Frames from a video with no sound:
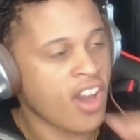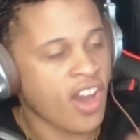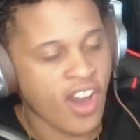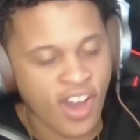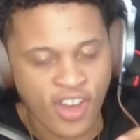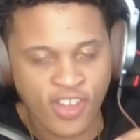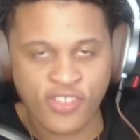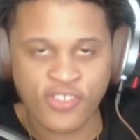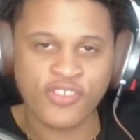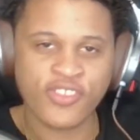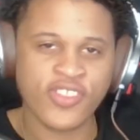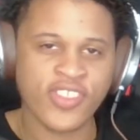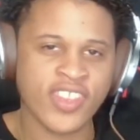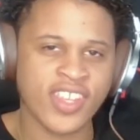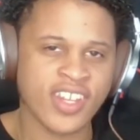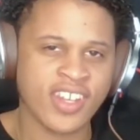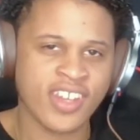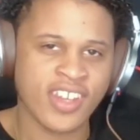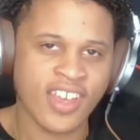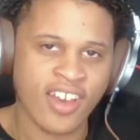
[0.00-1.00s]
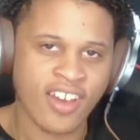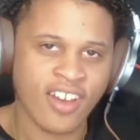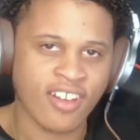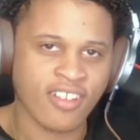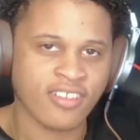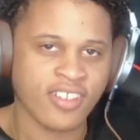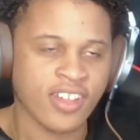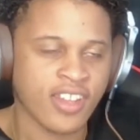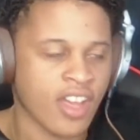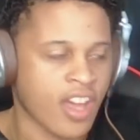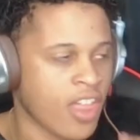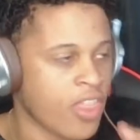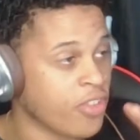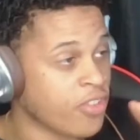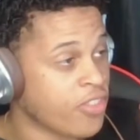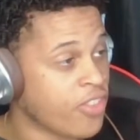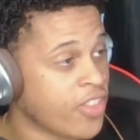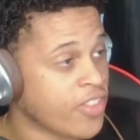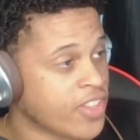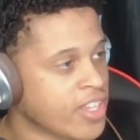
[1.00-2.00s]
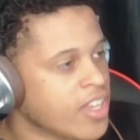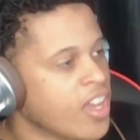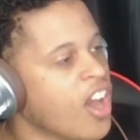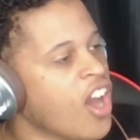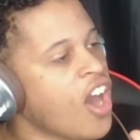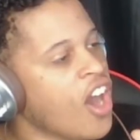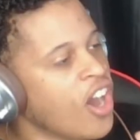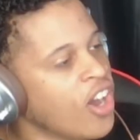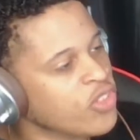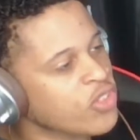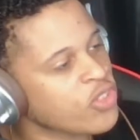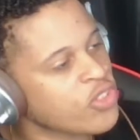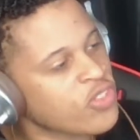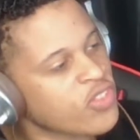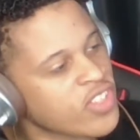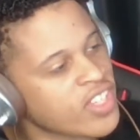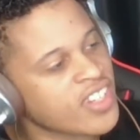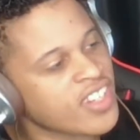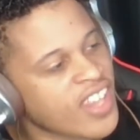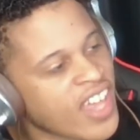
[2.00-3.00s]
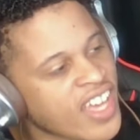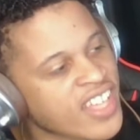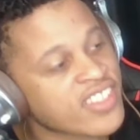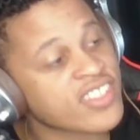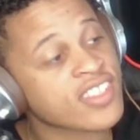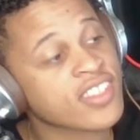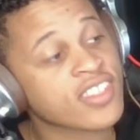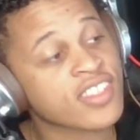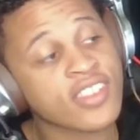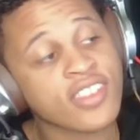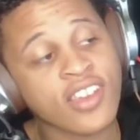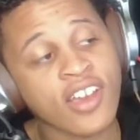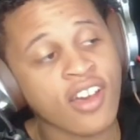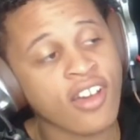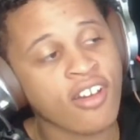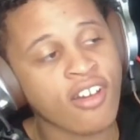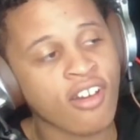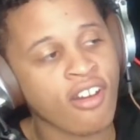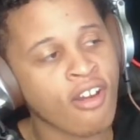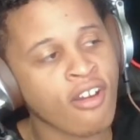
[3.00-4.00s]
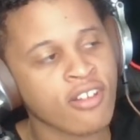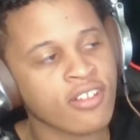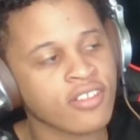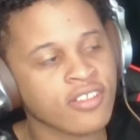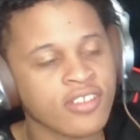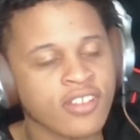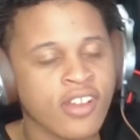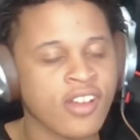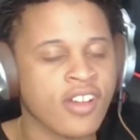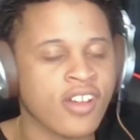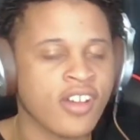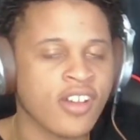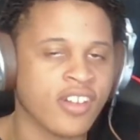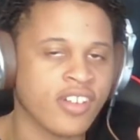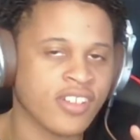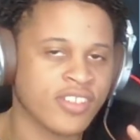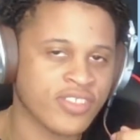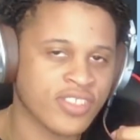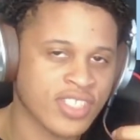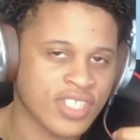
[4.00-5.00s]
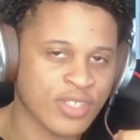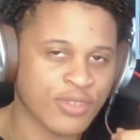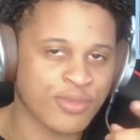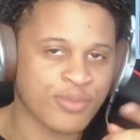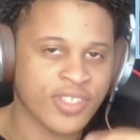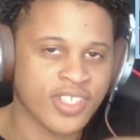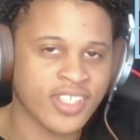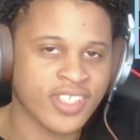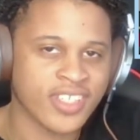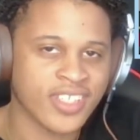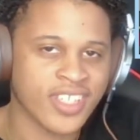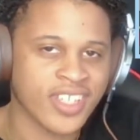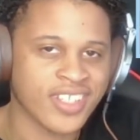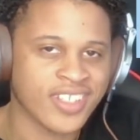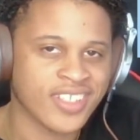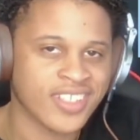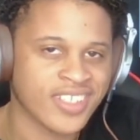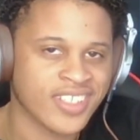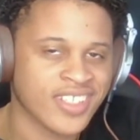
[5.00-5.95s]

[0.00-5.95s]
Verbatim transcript: Other than now, other than that, other than that, y'all, until we meet again,